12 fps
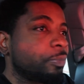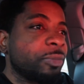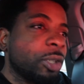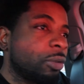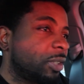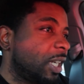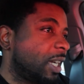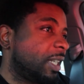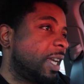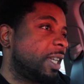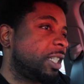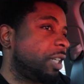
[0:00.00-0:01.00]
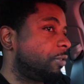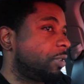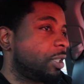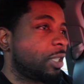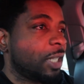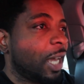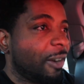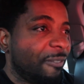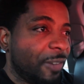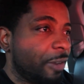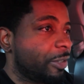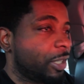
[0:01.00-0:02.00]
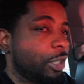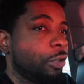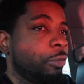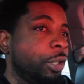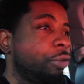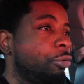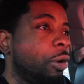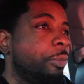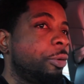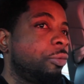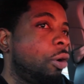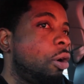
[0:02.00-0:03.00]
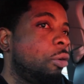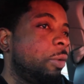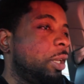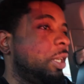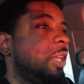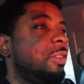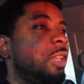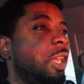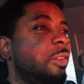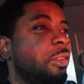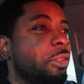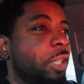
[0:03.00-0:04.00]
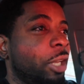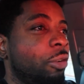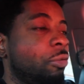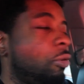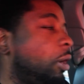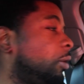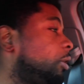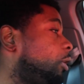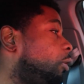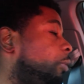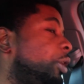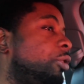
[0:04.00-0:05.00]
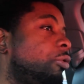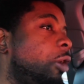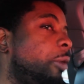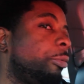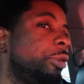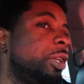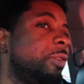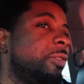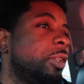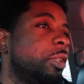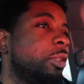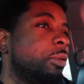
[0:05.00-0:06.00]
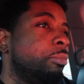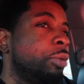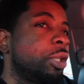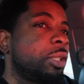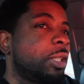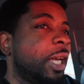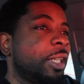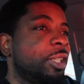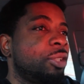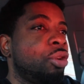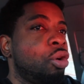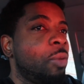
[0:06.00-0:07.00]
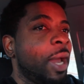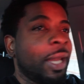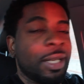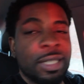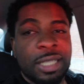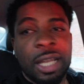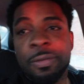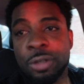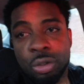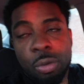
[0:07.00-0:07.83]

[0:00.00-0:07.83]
Don't take it that serious. It's not a fairy tale. We grew up the wrong way. They grew up reading... books like Snow White and the Seven